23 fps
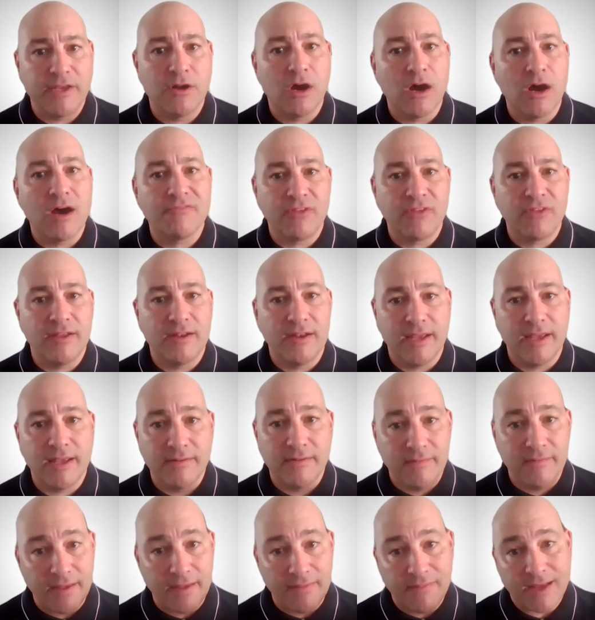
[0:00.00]
often.
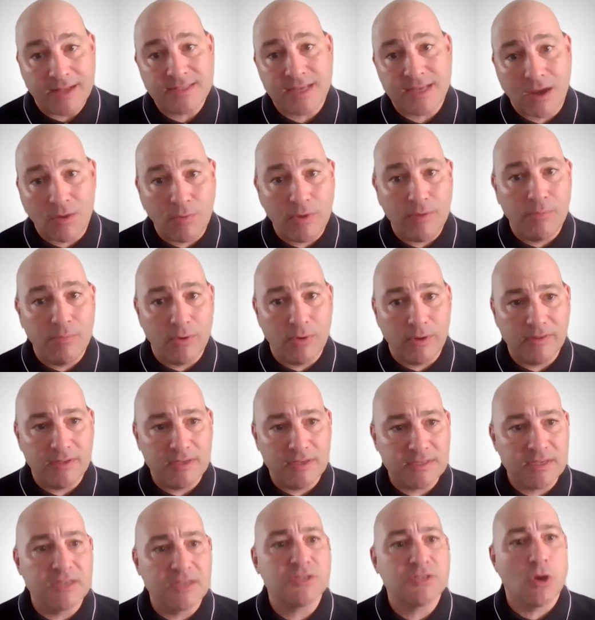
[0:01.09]
And that's how we bring
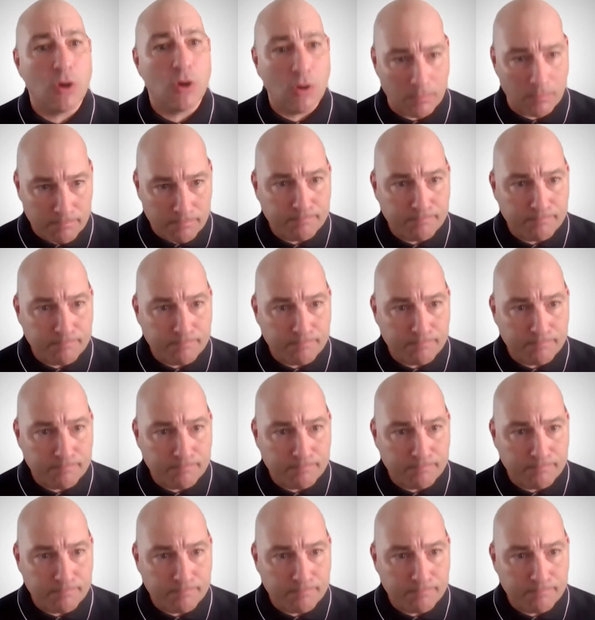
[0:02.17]
these things home.